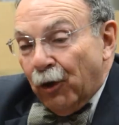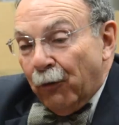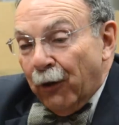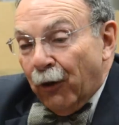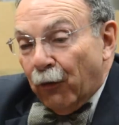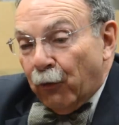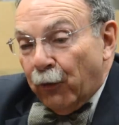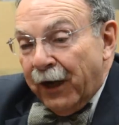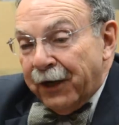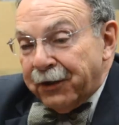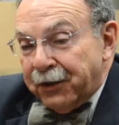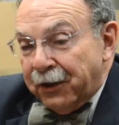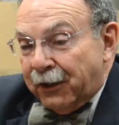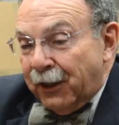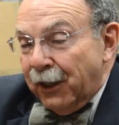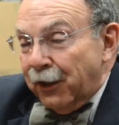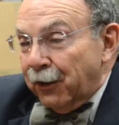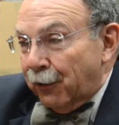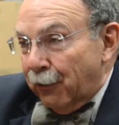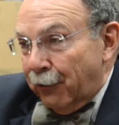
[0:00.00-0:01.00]
the doorbell rings
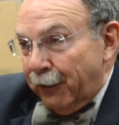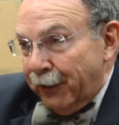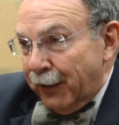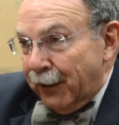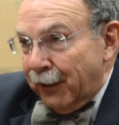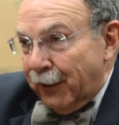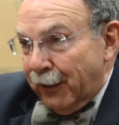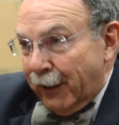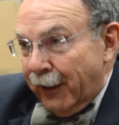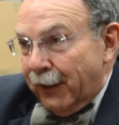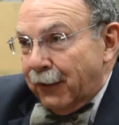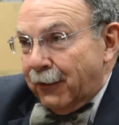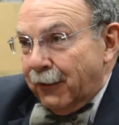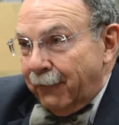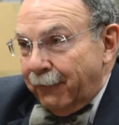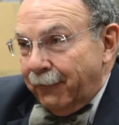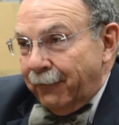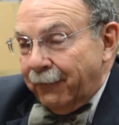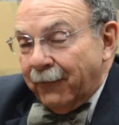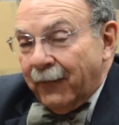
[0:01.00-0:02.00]
at 10:30 at
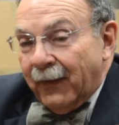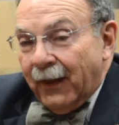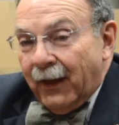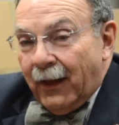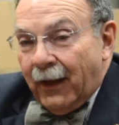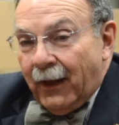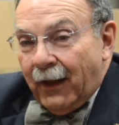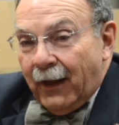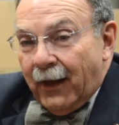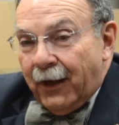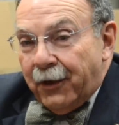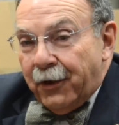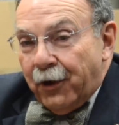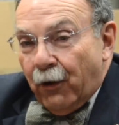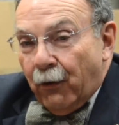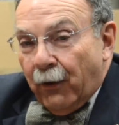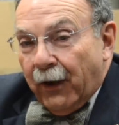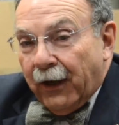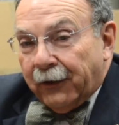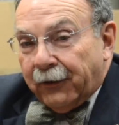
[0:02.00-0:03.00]
night,
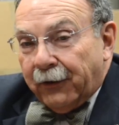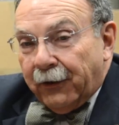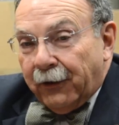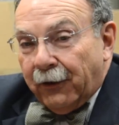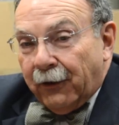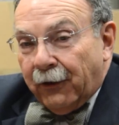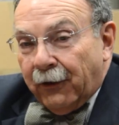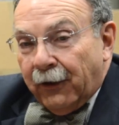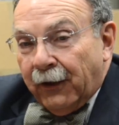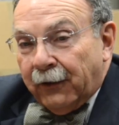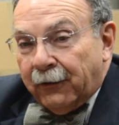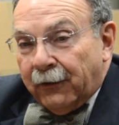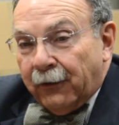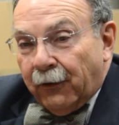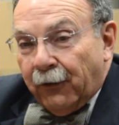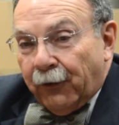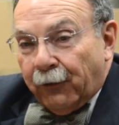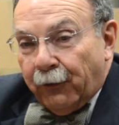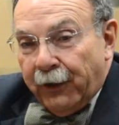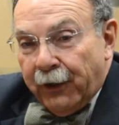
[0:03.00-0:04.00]
and you go out there,
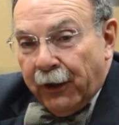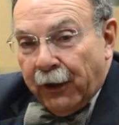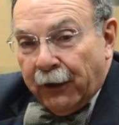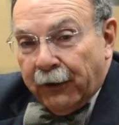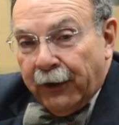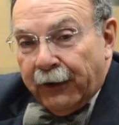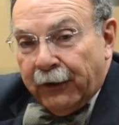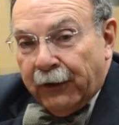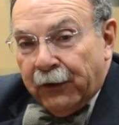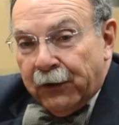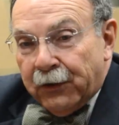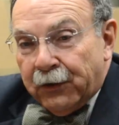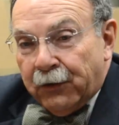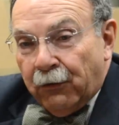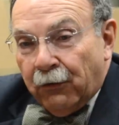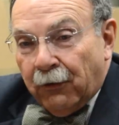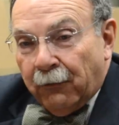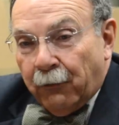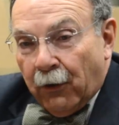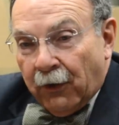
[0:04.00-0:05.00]
and there are three young
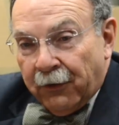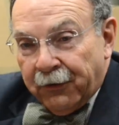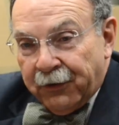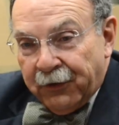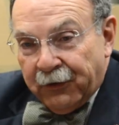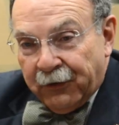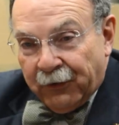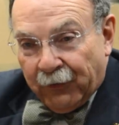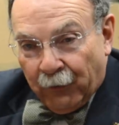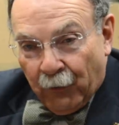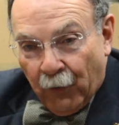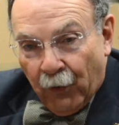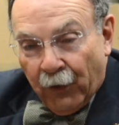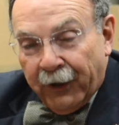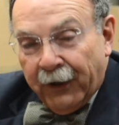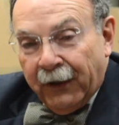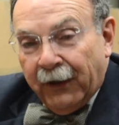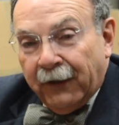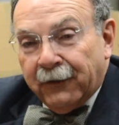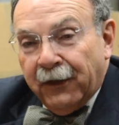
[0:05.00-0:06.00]
ladies who are part of the
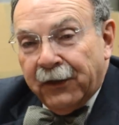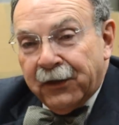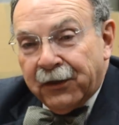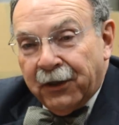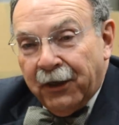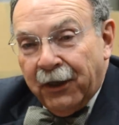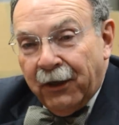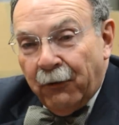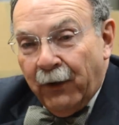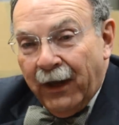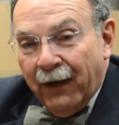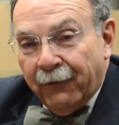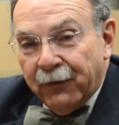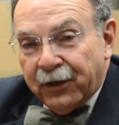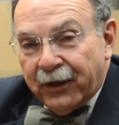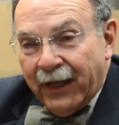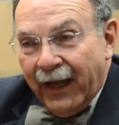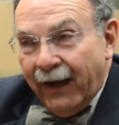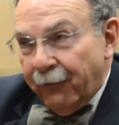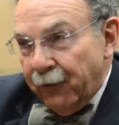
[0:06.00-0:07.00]
sorority, and they say, "We
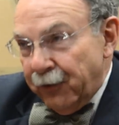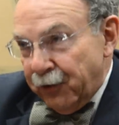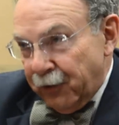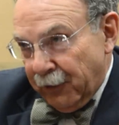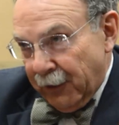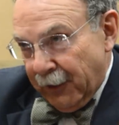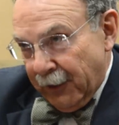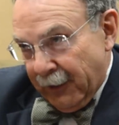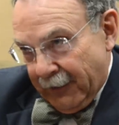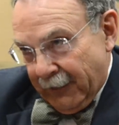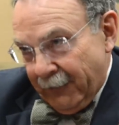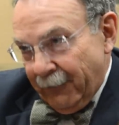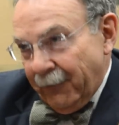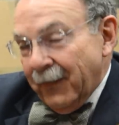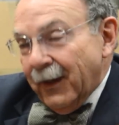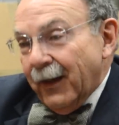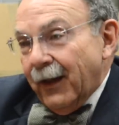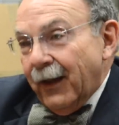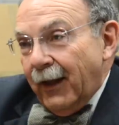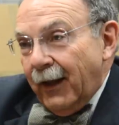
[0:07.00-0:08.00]
have a scavenger hunt,
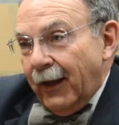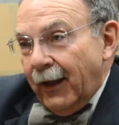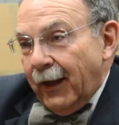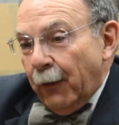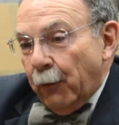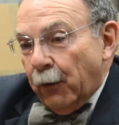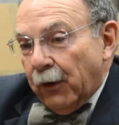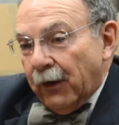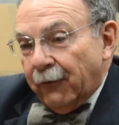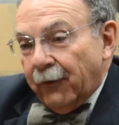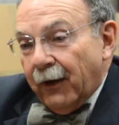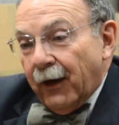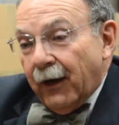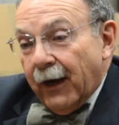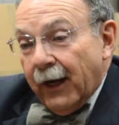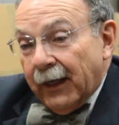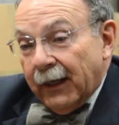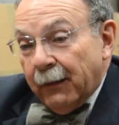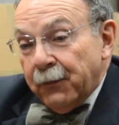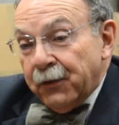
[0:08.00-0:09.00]
and one of
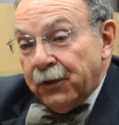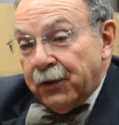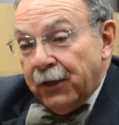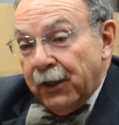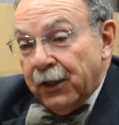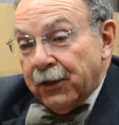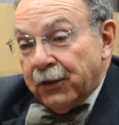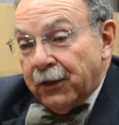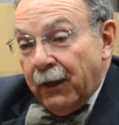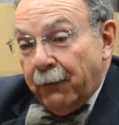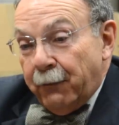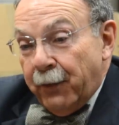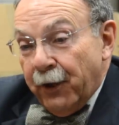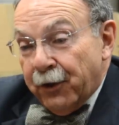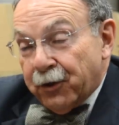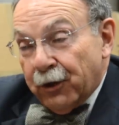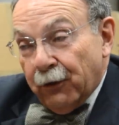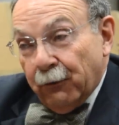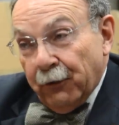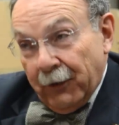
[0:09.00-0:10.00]
our items is a
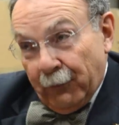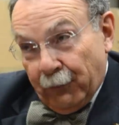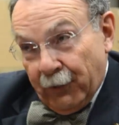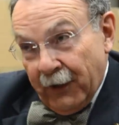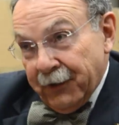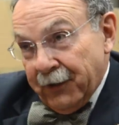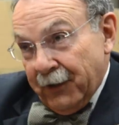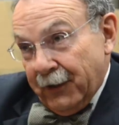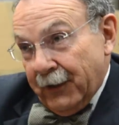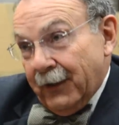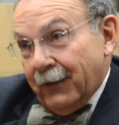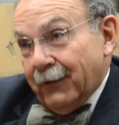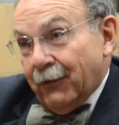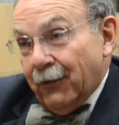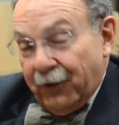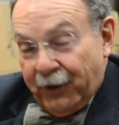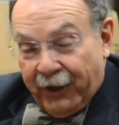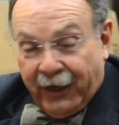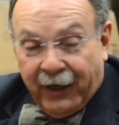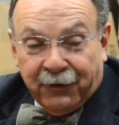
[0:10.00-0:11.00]
picture with a
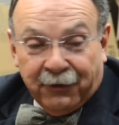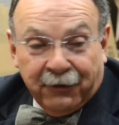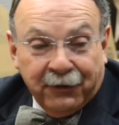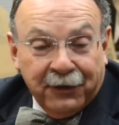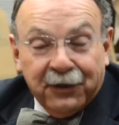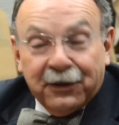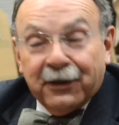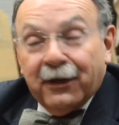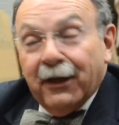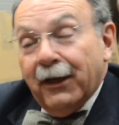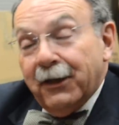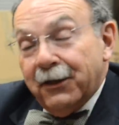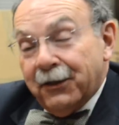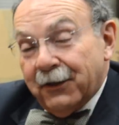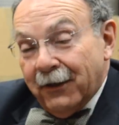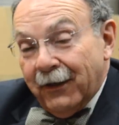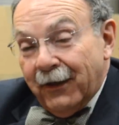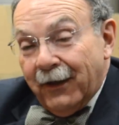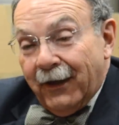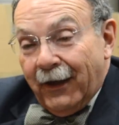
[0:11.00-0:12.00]
president or chancellor in this
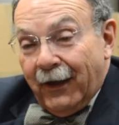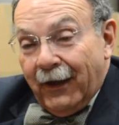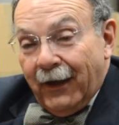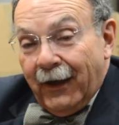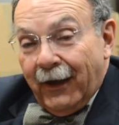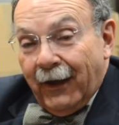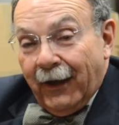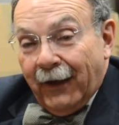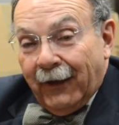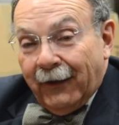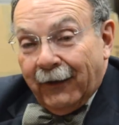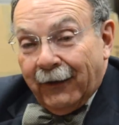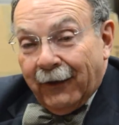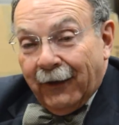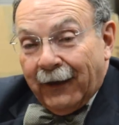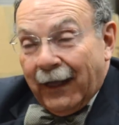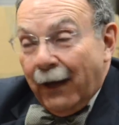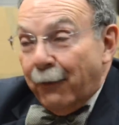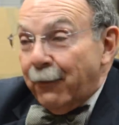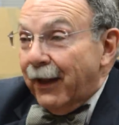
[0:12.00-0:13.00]
case,
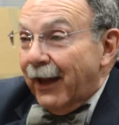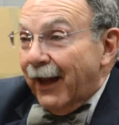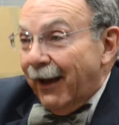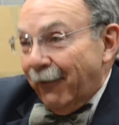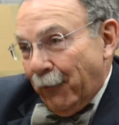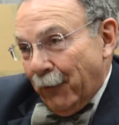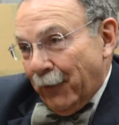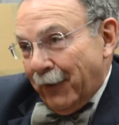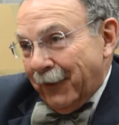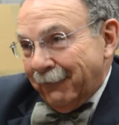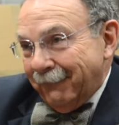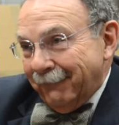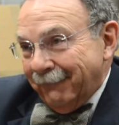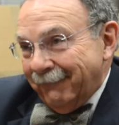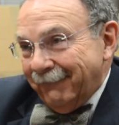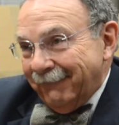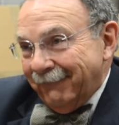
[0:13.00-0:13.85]
and uh, can we have one?"